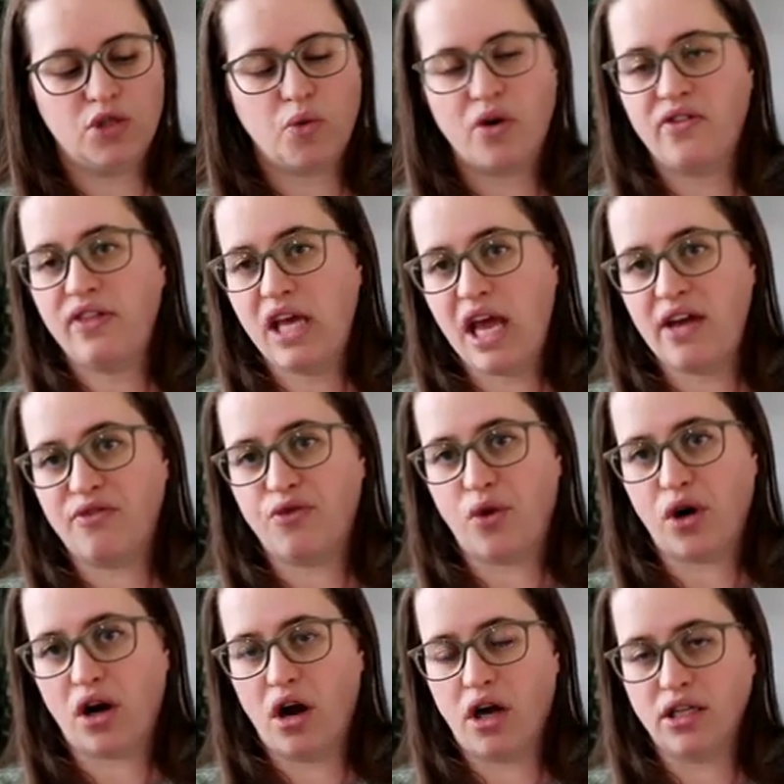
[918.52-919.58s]
one of the
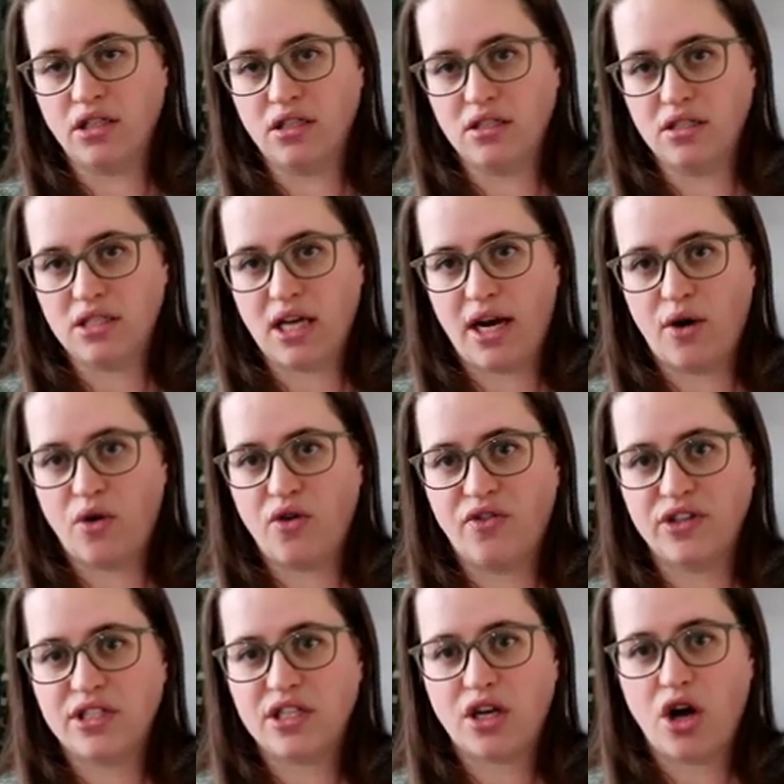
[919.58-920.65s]
8/4 cottons. I don't know if
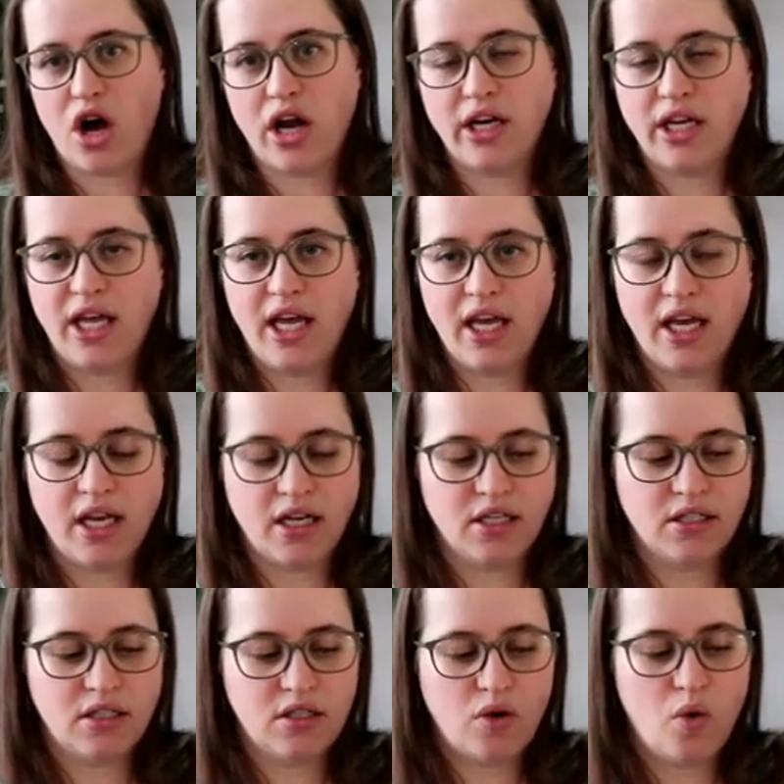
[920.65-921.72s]
it's the Cotton
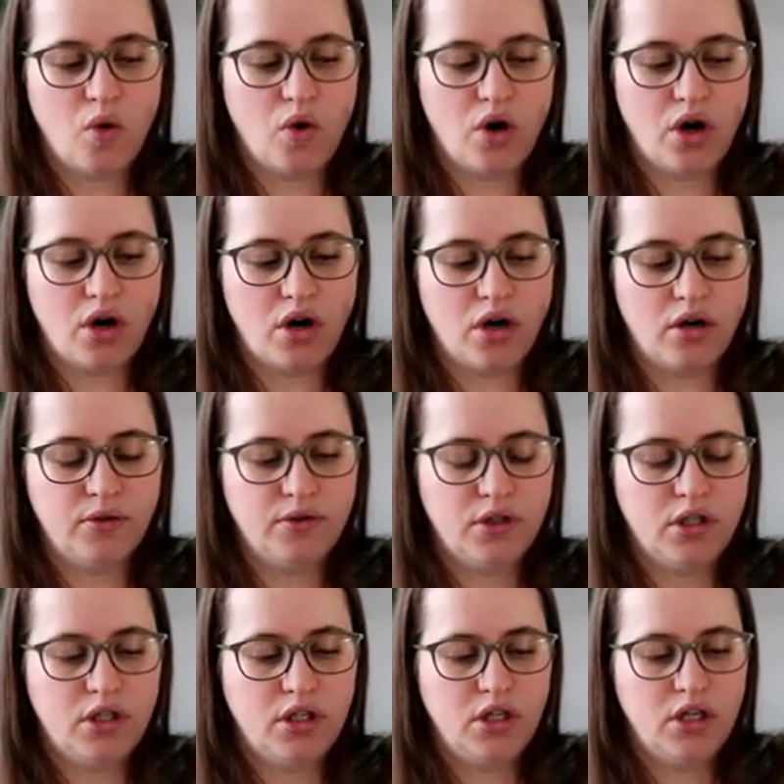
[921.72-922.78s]
Kings or
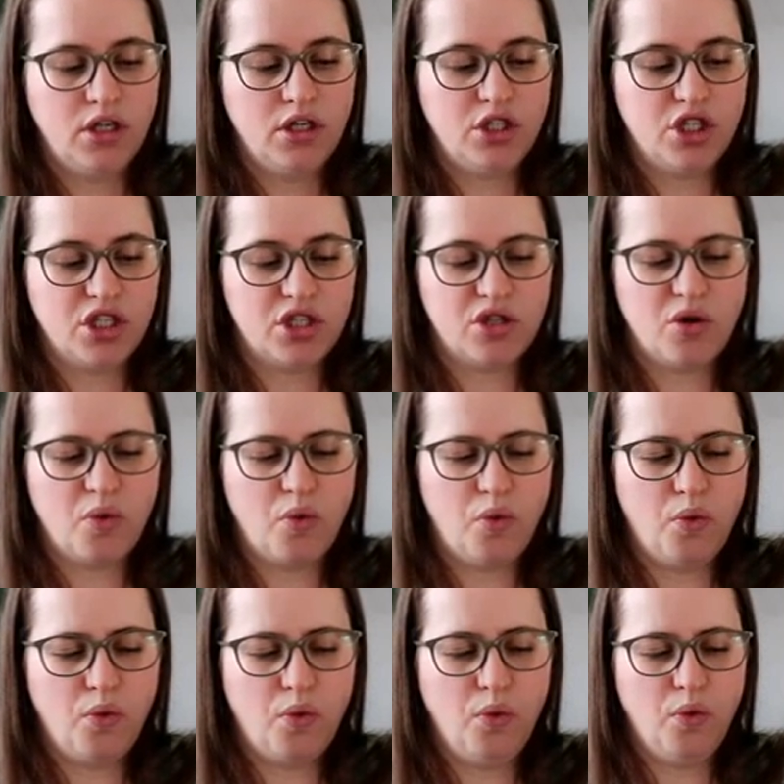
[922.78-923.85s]
just the
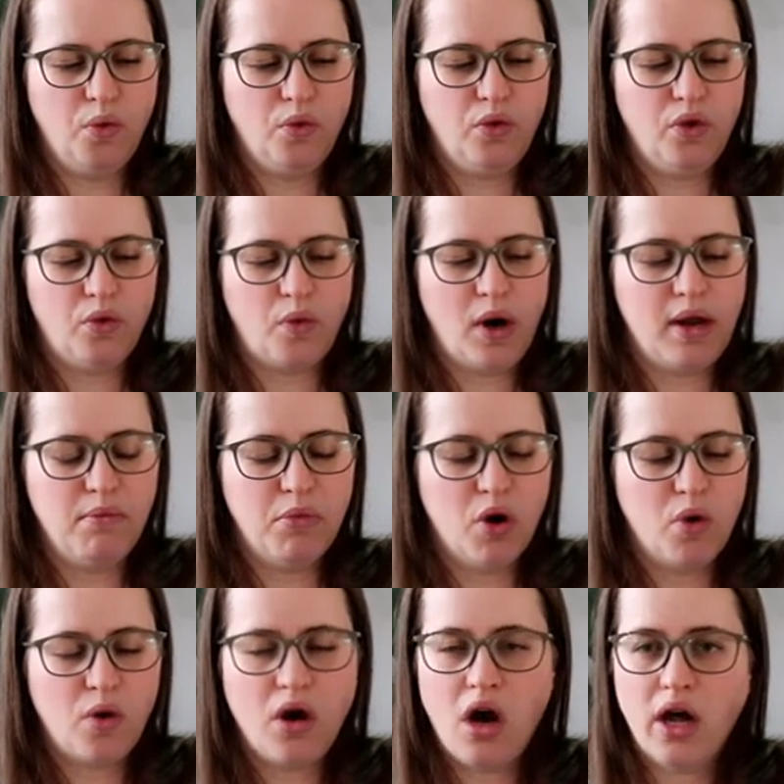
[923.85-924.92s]

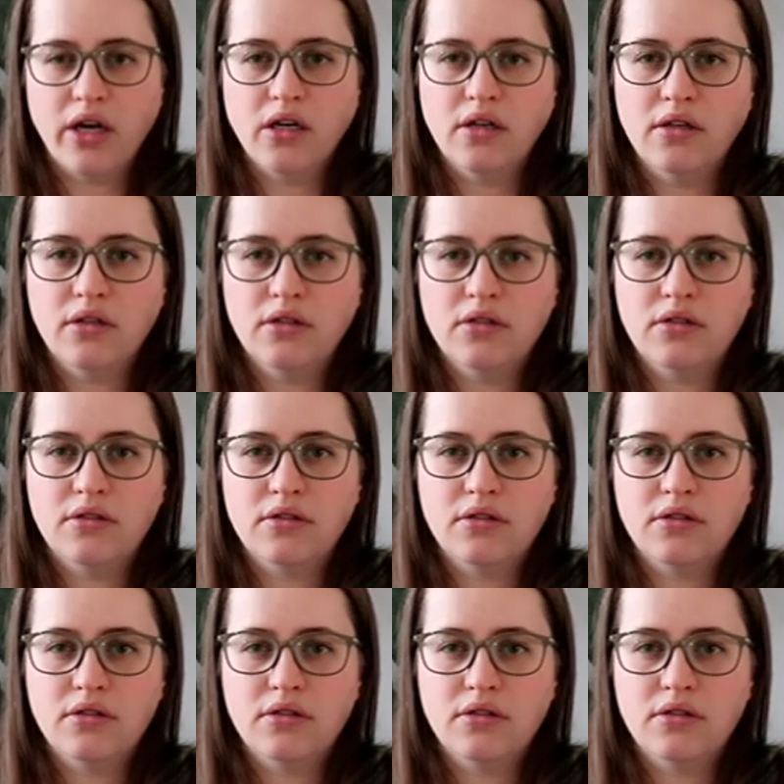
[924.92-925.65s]
rainbow cotton.